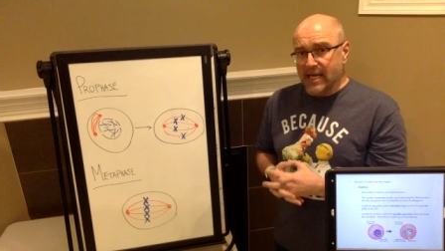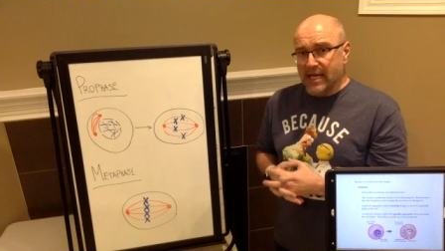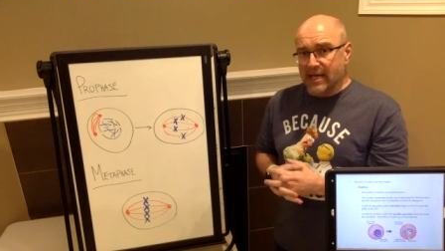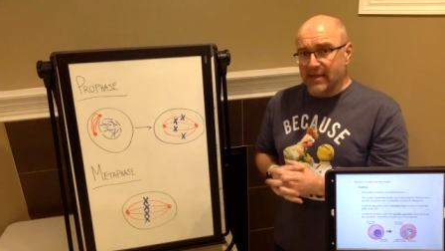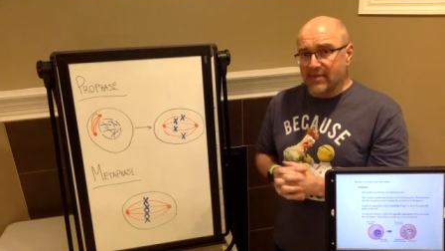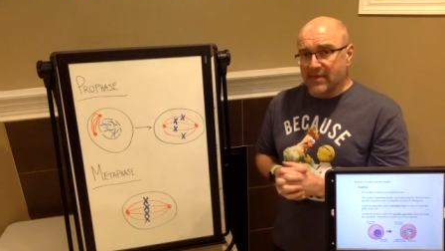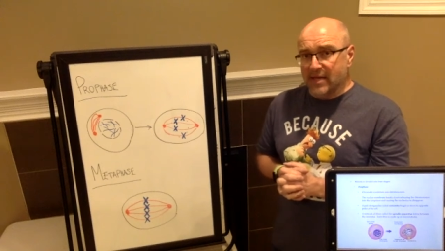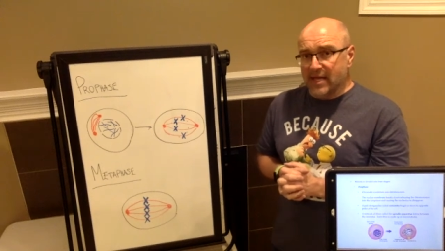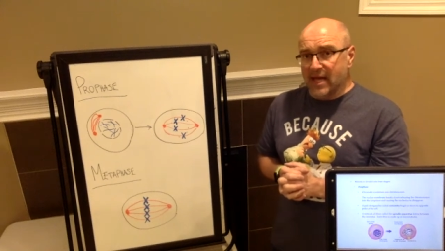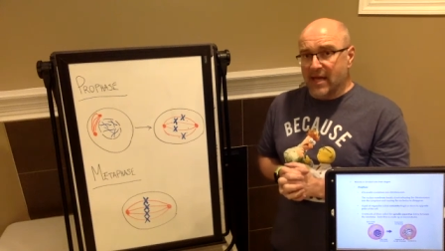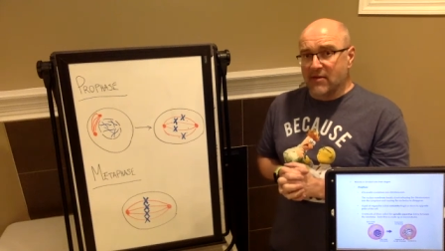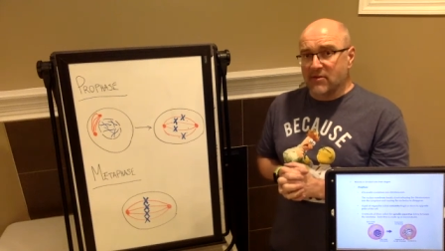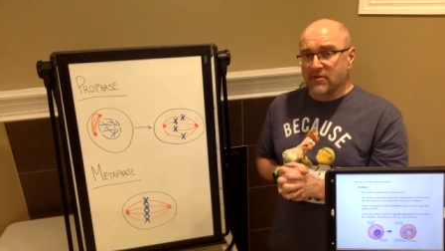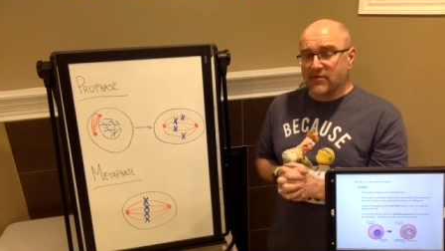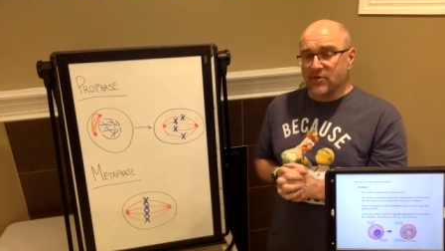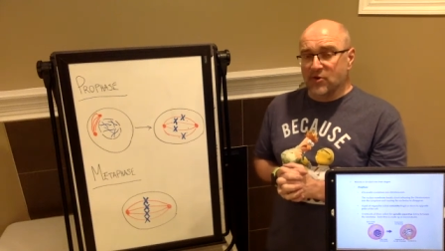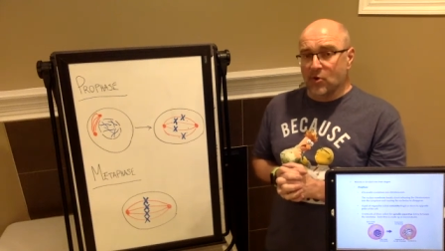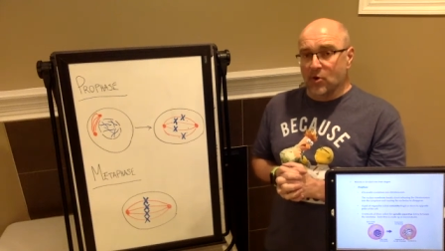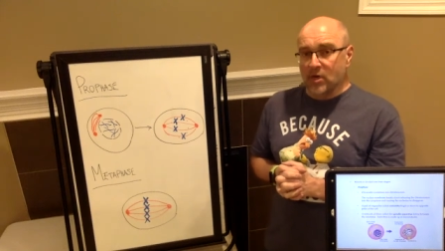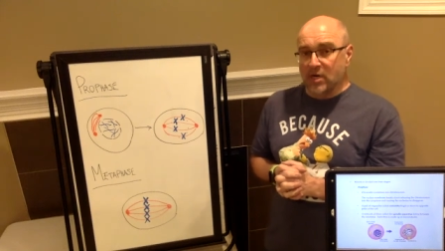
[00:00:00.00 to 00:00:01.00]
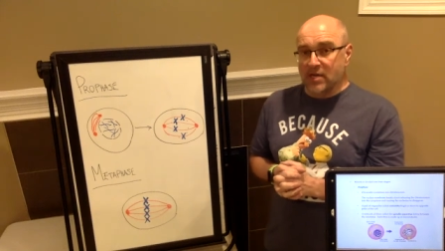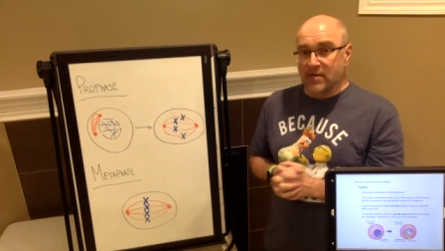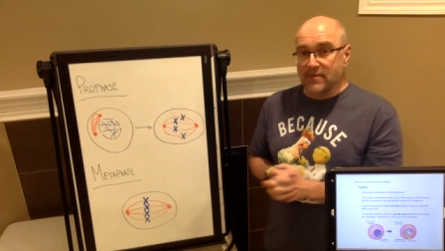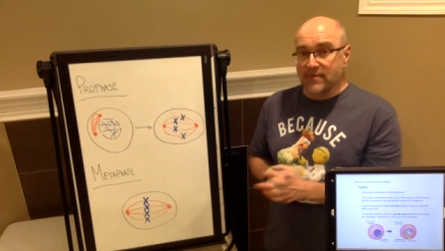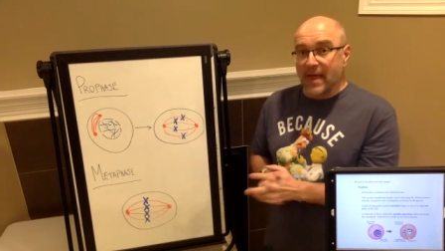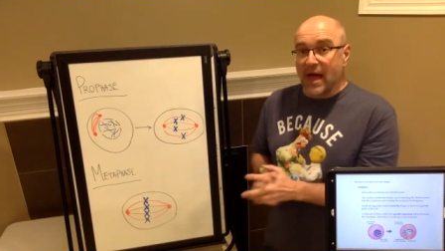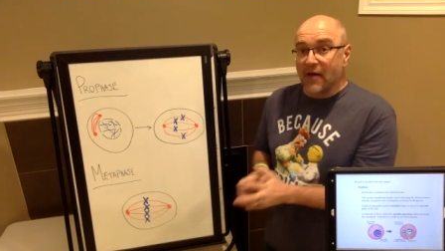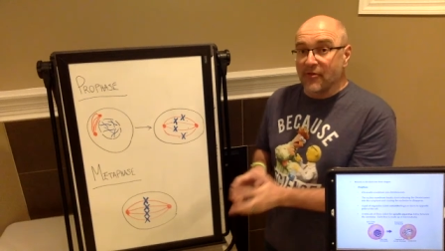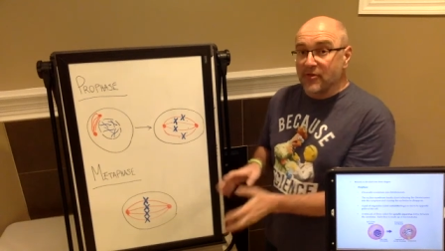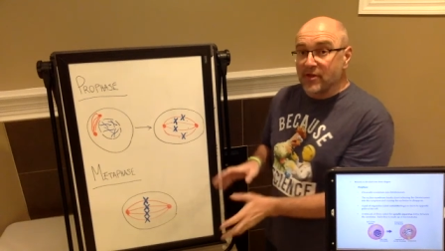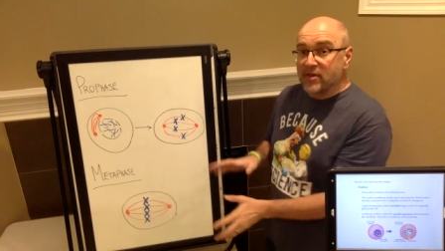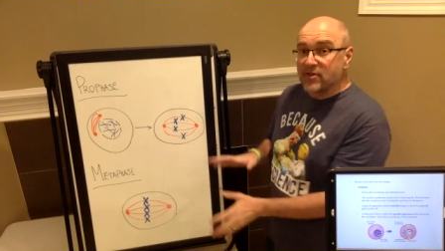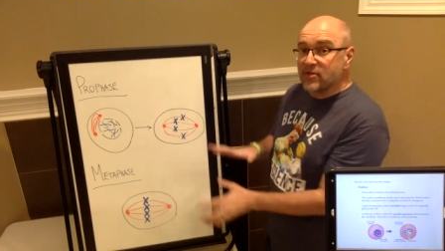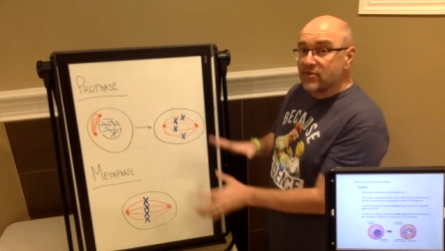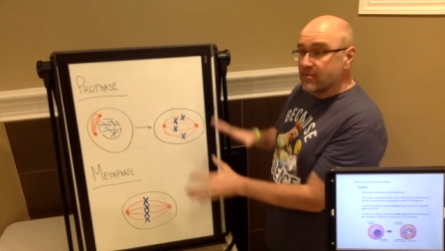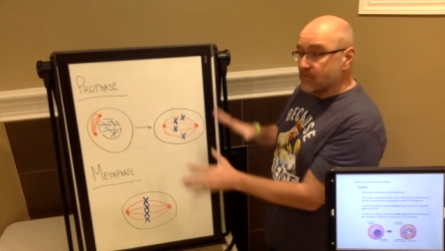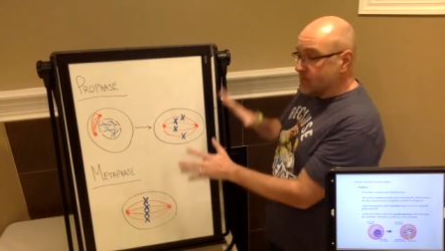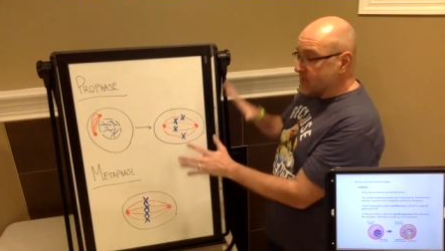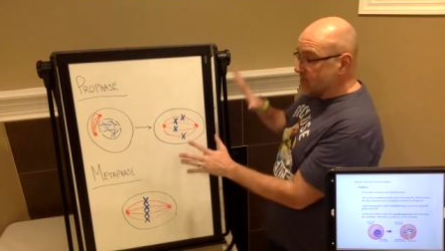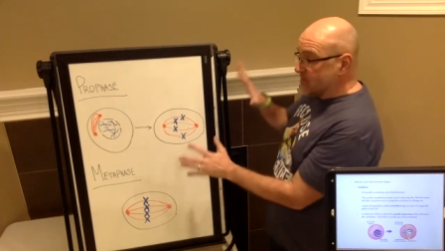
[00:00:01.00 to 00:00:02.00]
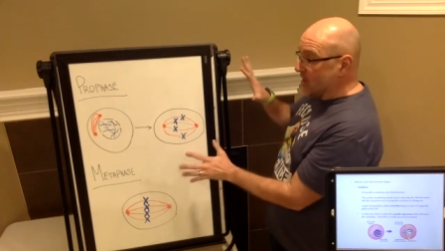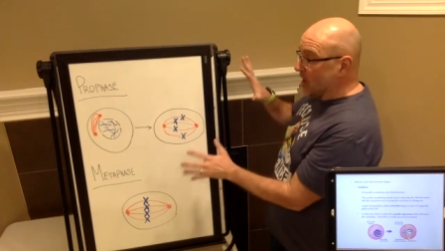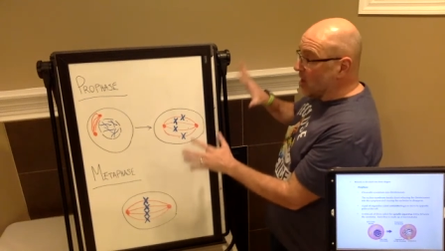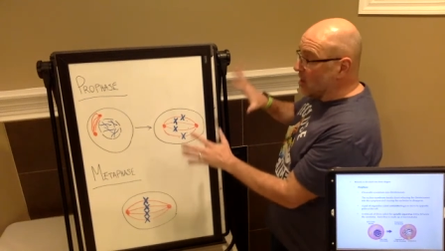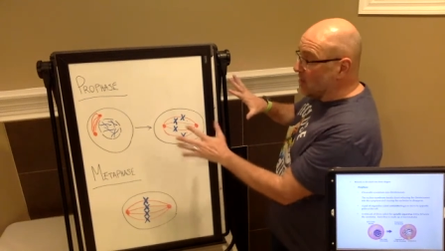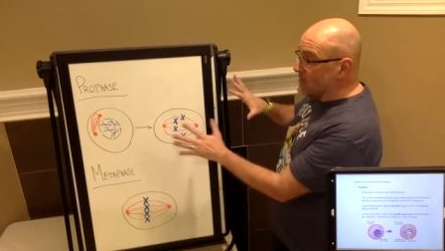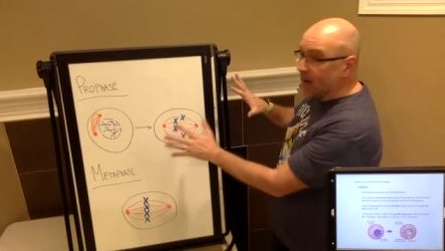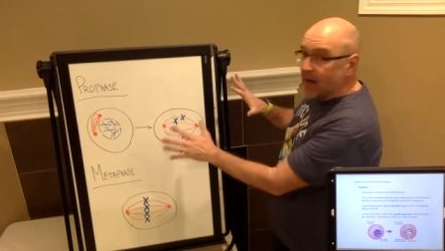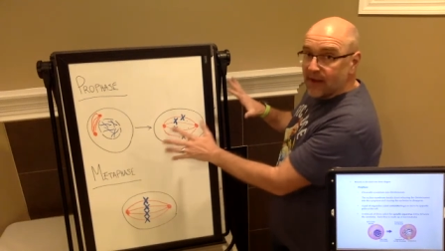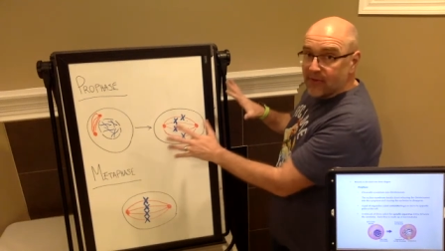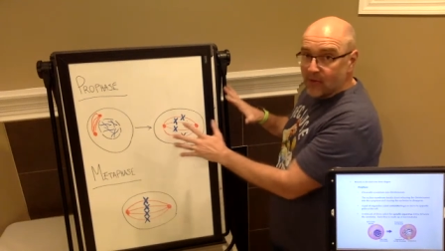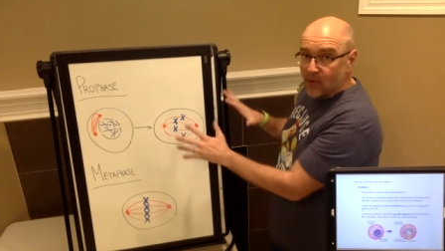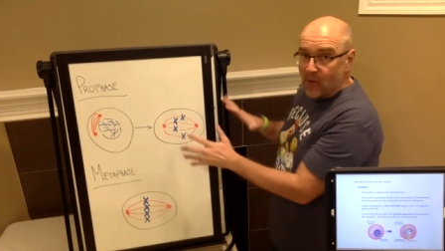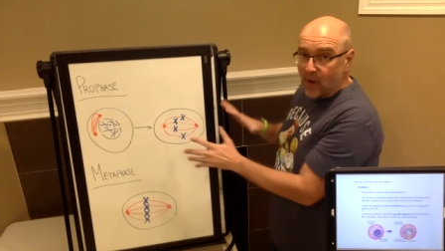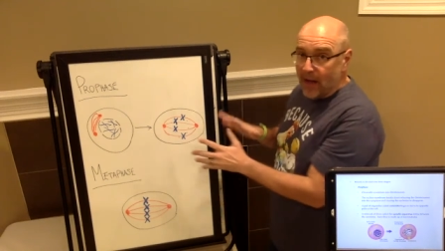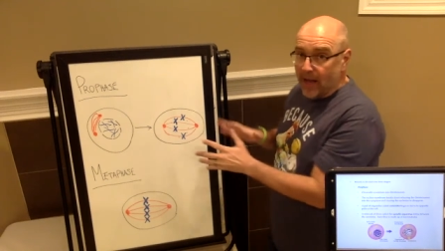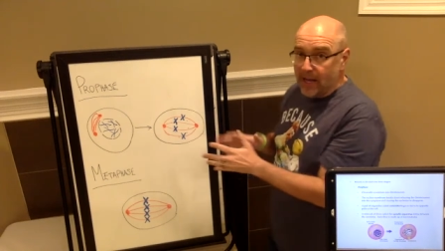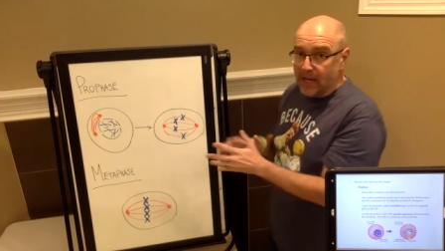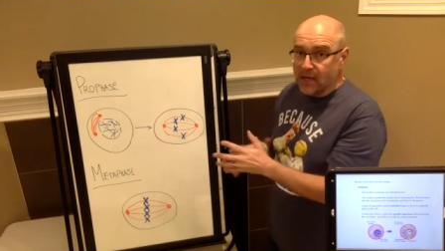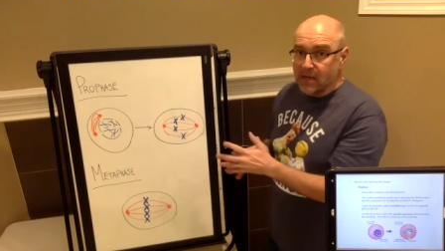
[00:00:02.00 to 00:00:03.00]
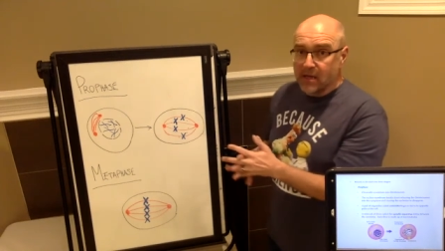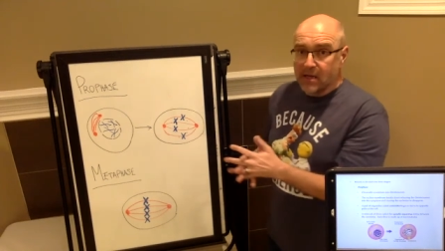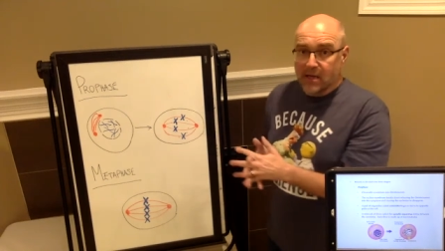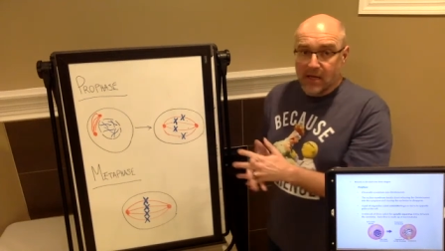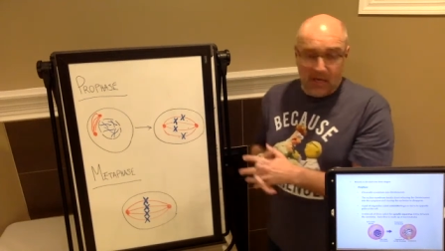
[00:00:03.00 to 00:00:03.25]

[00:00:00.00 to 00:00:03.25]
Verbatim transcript: in the case of an organism, now this cell, by the way,